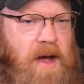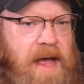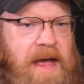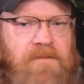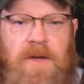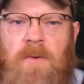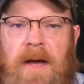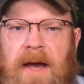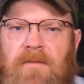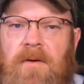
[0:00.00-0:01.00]
have you
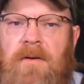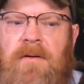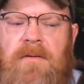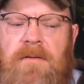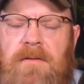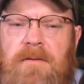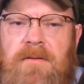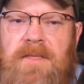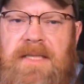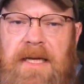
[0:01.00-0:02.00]
ever
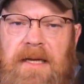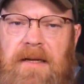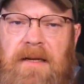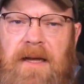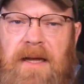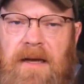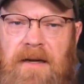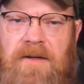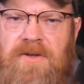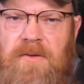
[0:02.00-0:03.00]
seen a gun
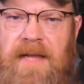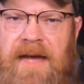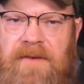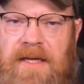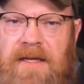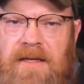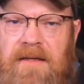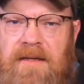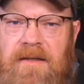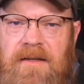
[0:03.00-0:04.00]
control advocate
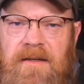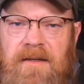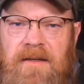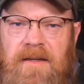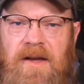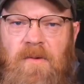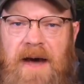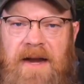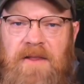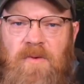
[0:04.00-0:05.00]
go
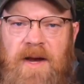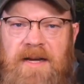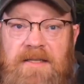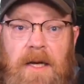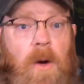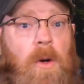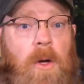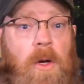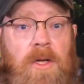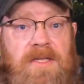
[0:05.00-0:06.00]
out of their way to say, oh, no,
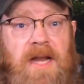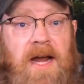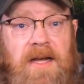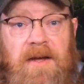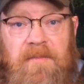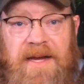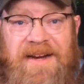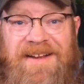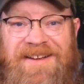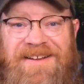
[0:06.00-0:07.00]
no, it's not a gun ban?
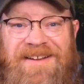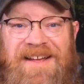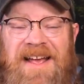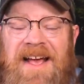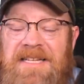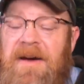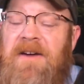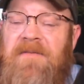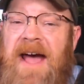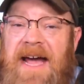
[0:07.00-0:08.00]
As a matter of
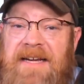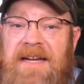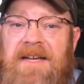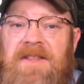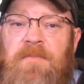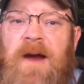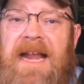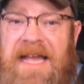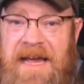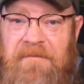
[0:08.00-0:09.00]
fact, the Brady
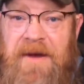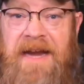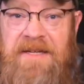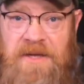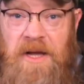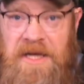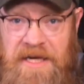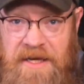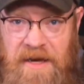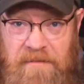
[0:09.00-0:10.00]
campaign is calling it a
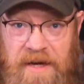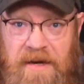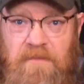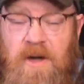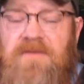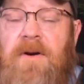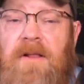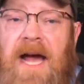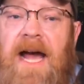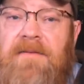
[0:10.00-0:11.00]
gun ban. March for Our
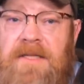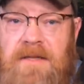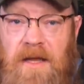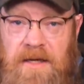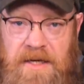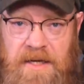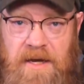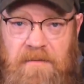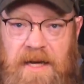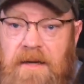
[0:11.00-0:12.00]
Lives is calling it a gun
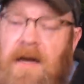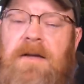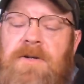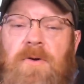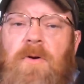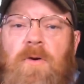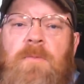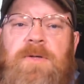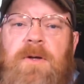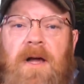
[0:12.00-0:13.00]
ban. Gun control groups
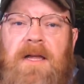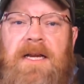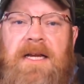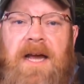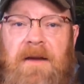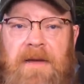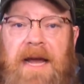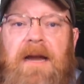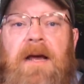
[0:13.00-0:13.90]
are calling it a gun ban.